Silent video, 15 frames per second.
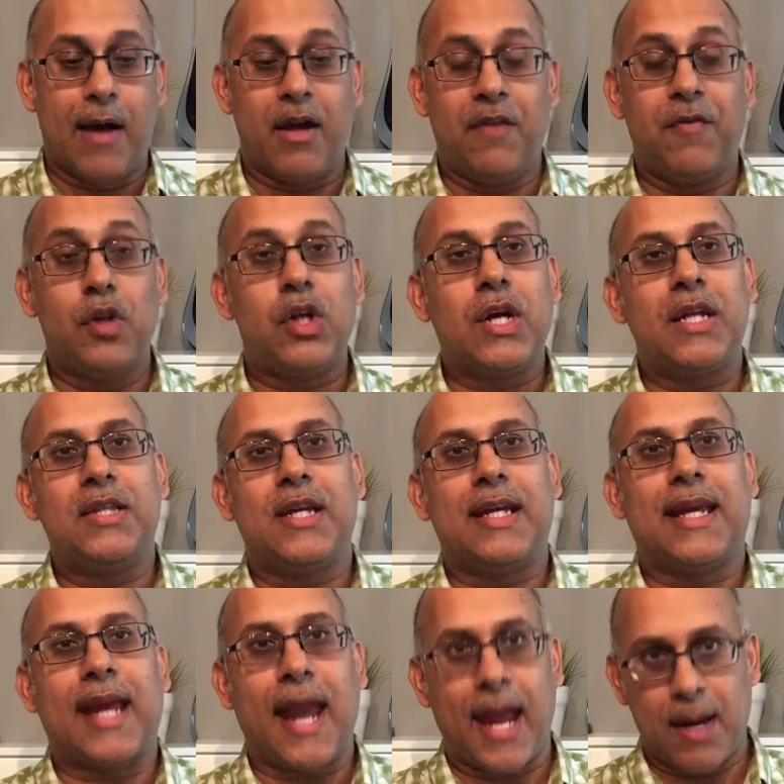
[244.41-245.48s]
If you look at the
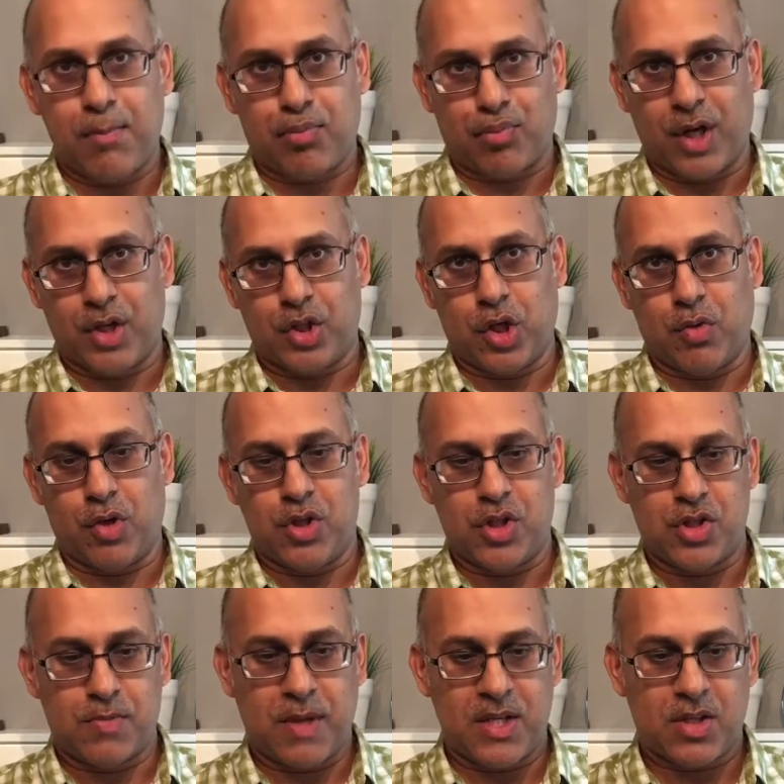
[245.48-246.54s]
CAPE ratio, which
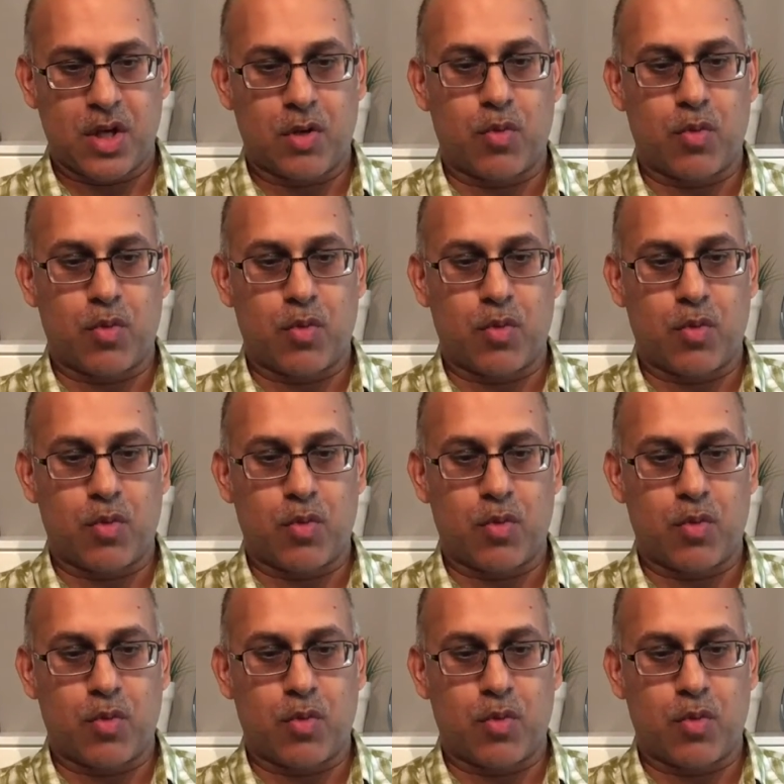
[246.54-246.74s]
is basically